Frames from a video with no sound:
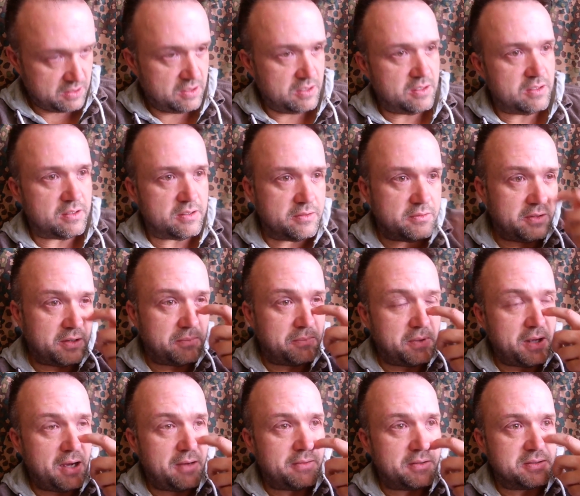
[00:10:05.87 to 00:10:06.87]
you want to be
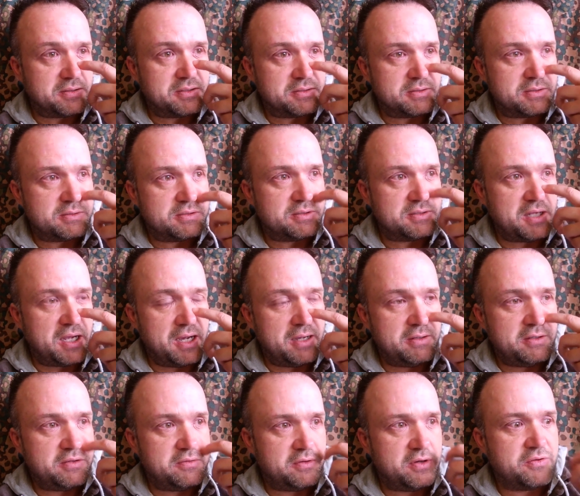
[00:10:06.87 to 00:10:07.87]
able to,
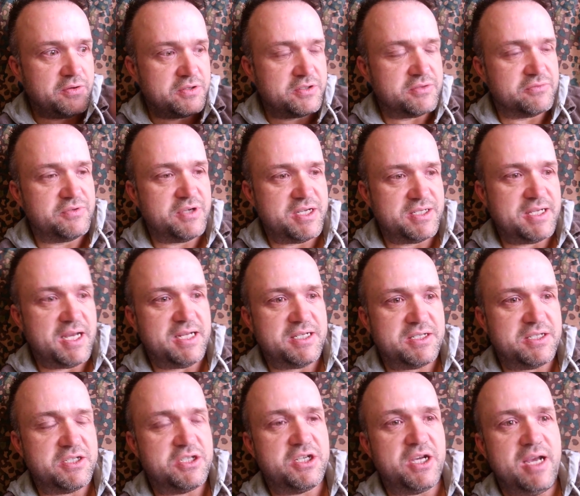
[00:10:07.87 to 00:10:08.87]
you want it to reattach
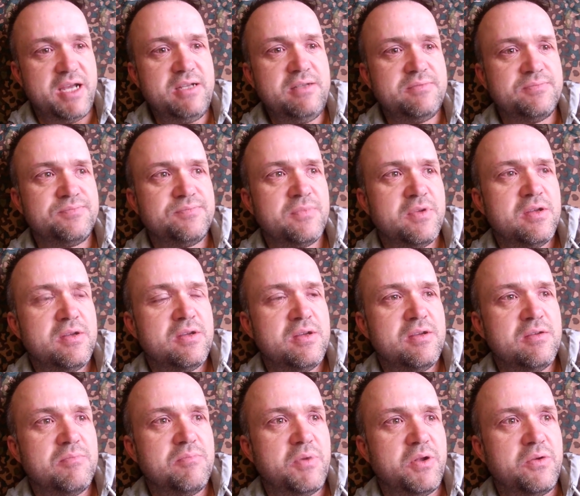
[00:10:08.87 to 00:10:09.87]
the chain,
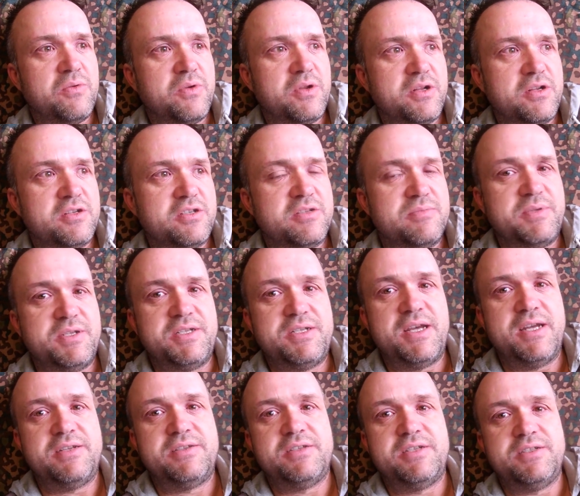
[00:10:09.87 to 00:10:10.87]
but I wanted it to be
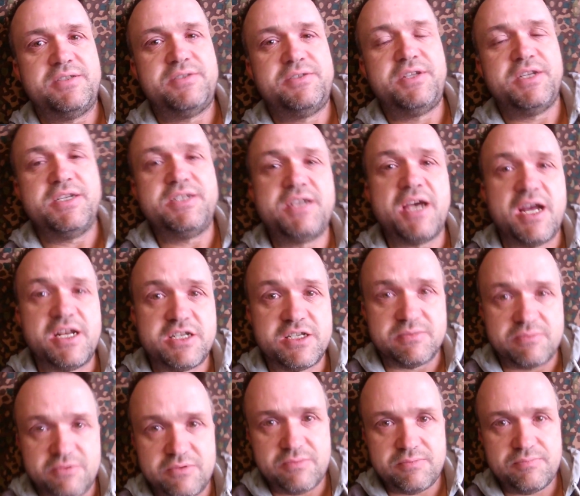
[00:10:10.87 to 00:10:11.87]

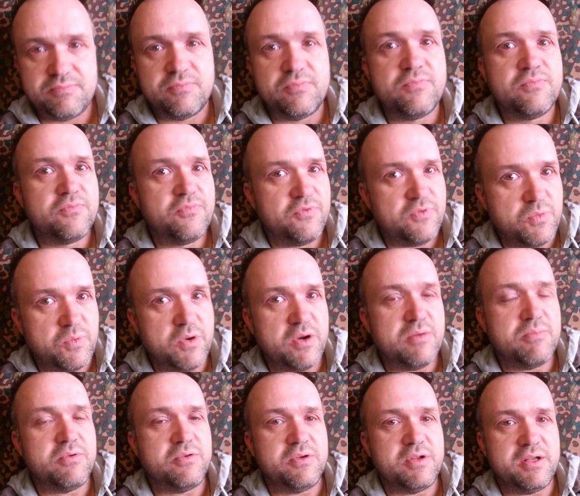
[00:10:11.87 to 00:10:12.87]
detachable for when I
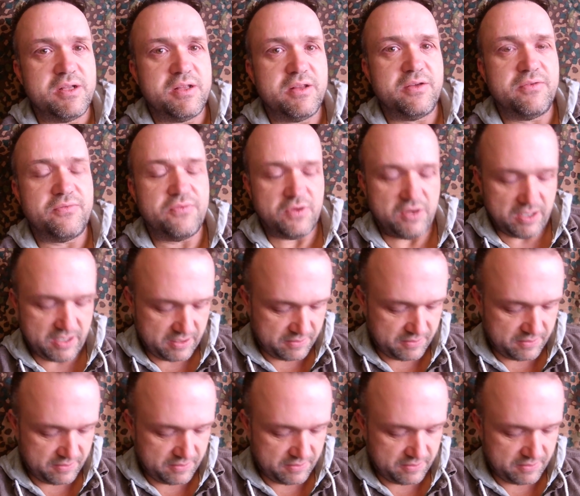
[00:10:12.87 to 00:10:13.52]
put it in the fire.